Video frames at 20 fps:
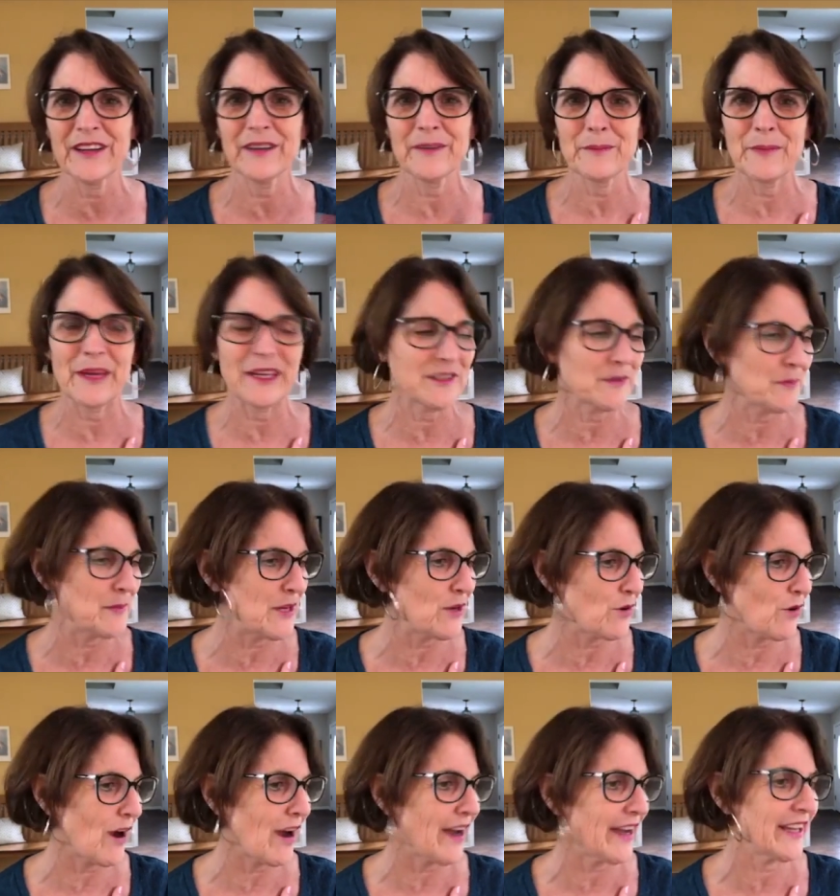Makes me
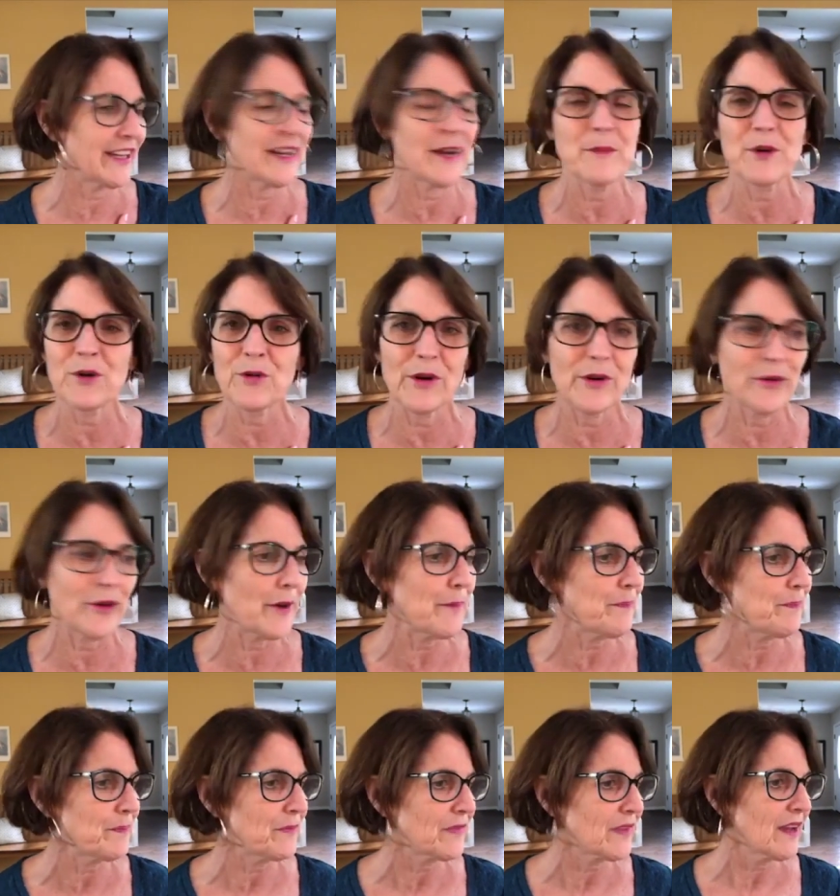cry, and I'm a
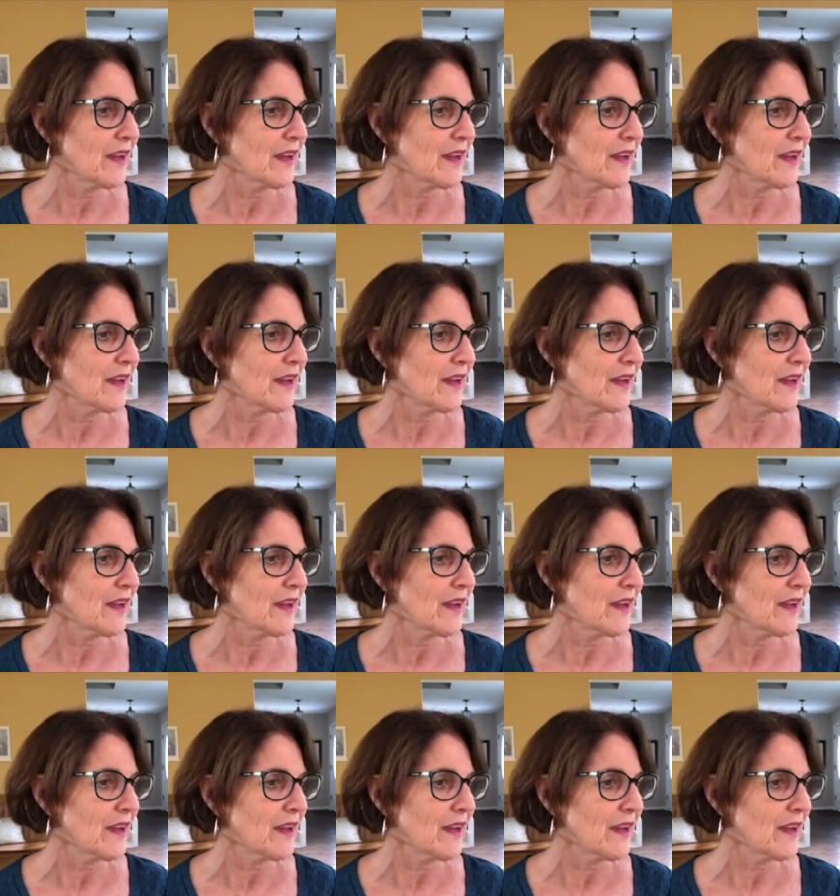grown-up.